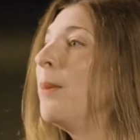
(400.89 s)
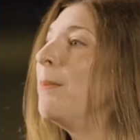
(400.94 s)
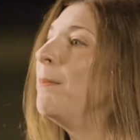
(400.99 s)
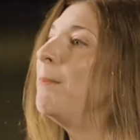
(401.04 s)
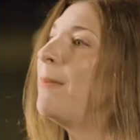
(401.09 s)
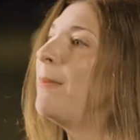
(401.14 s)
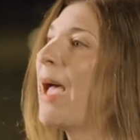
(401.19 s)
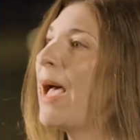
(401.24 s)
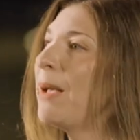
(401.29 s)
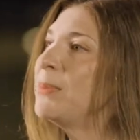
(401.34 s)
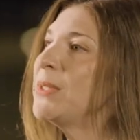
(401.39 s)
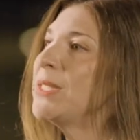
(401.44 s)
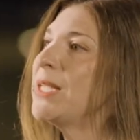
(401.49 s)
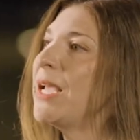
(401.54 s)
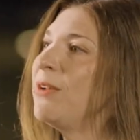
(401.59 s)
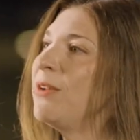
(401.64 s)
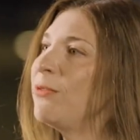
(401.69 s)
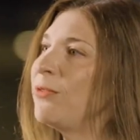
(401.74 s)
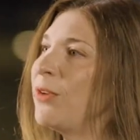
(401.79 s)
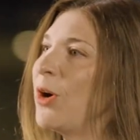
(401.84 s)
Maps
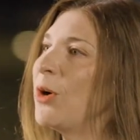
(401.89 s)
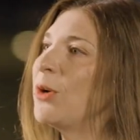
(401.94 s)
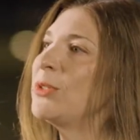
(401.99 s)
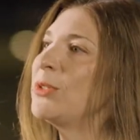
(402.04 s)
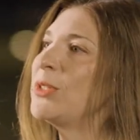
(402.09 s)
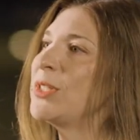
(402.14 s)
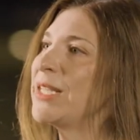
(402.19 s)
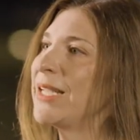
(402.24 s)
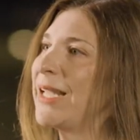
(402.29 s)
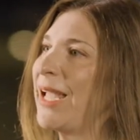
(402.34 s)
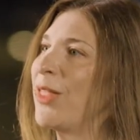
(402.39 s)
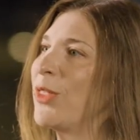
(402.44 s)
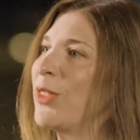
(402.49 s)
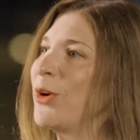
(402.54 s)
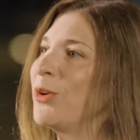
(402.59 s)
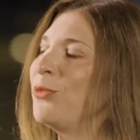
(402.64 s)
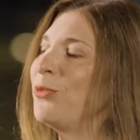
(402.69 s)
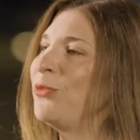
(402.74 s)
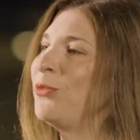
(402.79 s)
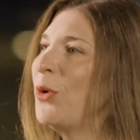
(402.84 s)
and photos
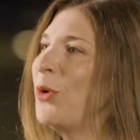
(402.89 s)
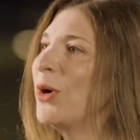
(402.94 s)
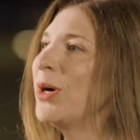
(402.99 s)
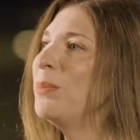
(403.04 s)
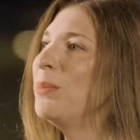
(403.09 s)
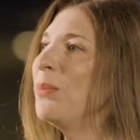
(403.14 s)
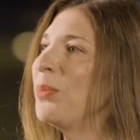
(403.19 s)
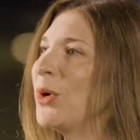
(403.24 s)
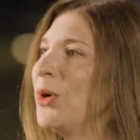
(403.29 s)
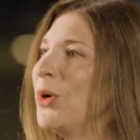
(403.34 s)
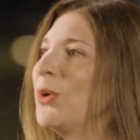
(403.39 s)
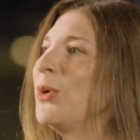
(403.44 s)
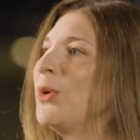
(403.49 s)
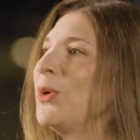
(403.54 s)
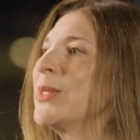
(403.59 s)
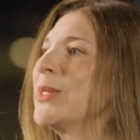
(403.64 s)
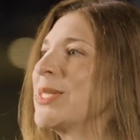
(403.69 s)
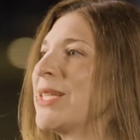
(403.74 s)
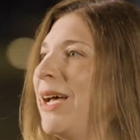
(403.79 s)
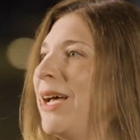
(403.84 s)
together form
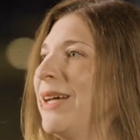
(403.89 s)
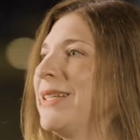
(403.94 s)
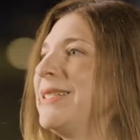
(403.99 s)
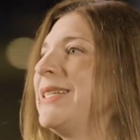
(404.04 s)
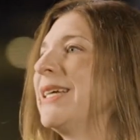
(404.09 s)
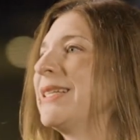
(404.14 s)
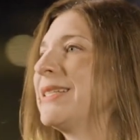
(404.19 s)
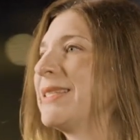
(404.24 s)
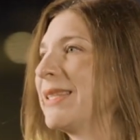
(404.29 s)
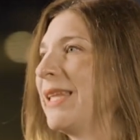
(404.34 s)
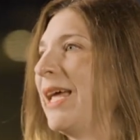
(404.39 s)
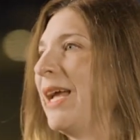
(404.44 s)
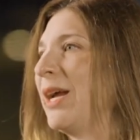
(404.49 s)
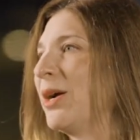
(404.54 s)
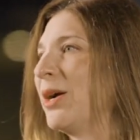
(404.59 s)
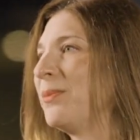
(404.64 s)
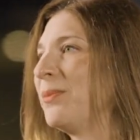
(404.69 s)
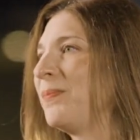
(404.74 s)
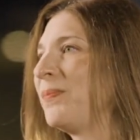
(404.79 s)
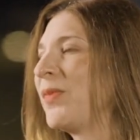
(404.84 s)
Procore's context
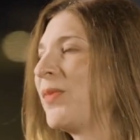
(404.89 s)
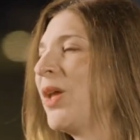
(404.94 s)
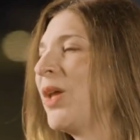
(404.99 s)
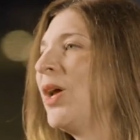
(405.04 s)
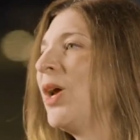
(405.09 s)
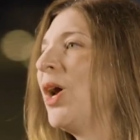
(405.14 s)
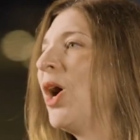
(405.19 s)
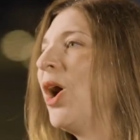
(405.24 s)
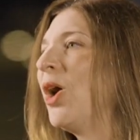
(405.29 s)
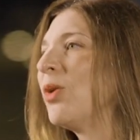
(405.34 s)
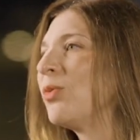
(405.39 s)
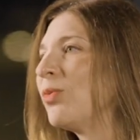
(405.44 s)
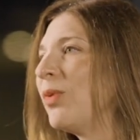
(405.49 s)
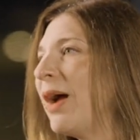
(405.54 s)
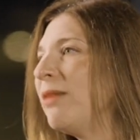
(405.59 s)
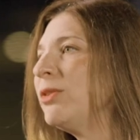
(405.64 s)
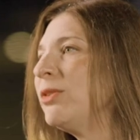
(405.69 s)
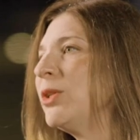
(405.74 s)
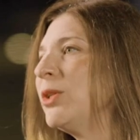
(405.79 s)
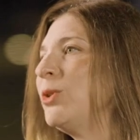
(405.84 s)
layer, a
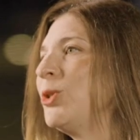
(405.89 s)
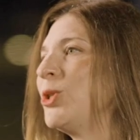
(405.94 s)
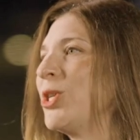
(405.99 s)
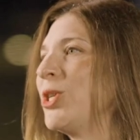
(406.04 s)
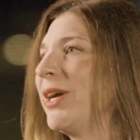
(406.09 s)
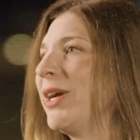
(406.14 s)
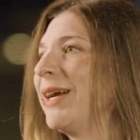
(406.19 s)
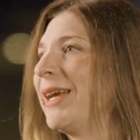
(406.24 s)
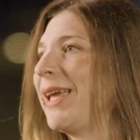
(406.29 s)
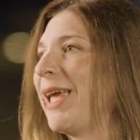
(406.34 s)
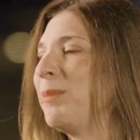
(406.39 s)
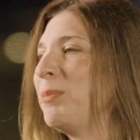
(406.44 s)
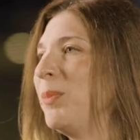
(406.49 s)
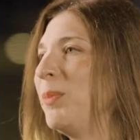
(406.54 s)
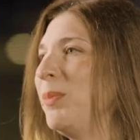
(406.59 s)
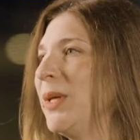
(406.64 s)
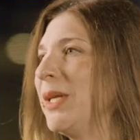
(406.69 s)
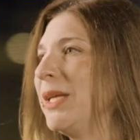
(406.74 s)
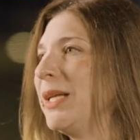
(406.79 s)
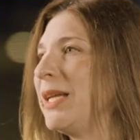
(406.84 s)
revolutionary
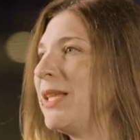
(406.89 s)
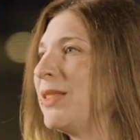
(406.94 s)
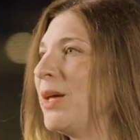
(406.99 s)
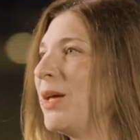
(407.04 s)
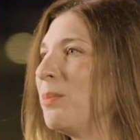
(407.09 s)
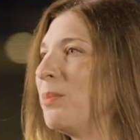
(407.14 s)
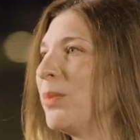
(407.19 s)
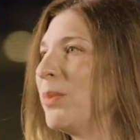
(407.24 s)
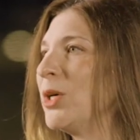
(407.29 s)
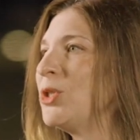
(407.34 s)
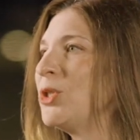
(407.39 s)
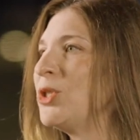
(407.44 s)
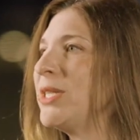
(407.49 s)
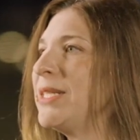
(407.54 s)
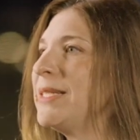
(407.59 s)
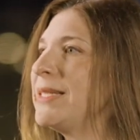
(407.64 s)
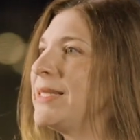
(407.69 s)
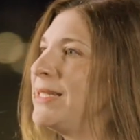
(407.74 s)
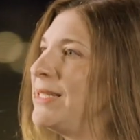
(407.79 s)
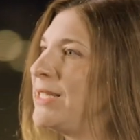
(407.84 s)
capability that
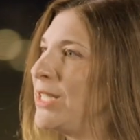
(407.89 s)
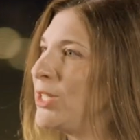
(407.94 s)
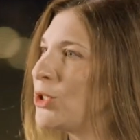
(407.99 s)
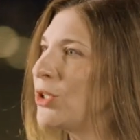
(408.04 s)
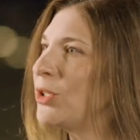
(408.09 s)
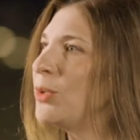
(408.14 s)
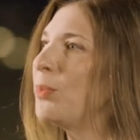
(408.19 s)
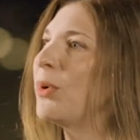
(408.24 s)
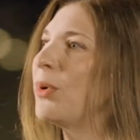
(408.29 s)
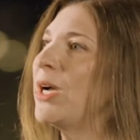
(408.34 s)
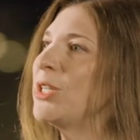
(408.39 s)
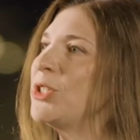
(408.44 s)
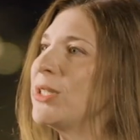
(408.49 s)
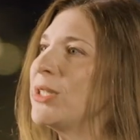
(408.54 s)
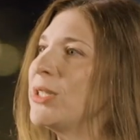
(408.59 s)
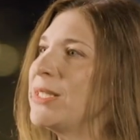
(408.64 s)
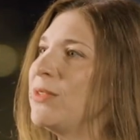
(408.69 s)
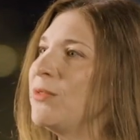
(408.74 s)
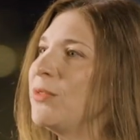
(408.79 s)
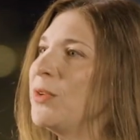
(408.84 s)
merges digital
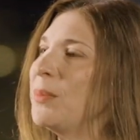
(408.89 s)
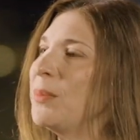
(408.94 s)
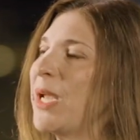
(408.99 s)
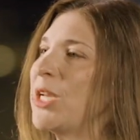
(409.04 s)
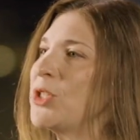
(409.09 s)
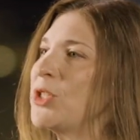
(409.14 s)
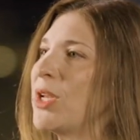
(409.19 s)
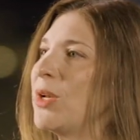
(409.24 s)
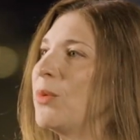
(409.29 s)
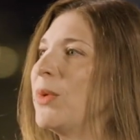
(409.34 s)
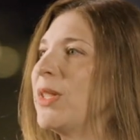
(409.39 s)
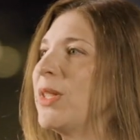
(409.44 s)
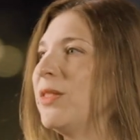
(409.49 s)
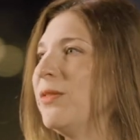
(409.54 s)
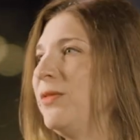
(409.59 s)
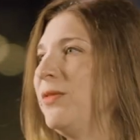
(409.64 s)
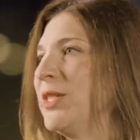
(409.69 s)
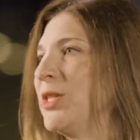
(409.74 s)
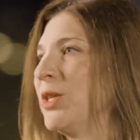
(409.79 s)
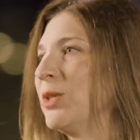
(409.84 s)
project information with the
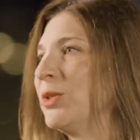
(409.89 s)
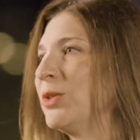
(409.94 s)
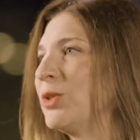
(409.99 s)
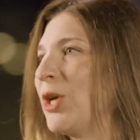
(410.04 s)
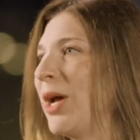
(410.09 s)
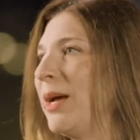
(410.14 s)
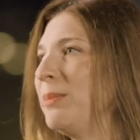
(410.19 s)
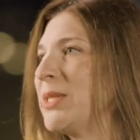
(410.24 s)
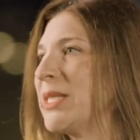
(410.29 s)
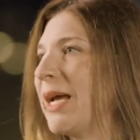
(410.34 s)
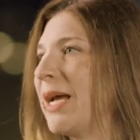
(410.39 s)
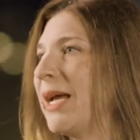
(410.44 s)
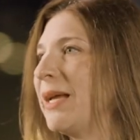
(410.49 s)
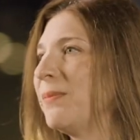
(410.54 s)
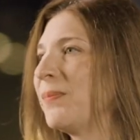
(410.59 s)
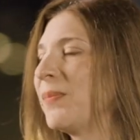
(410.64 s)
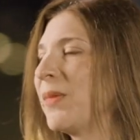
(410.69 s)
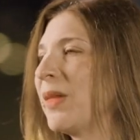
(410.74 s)
physical job site.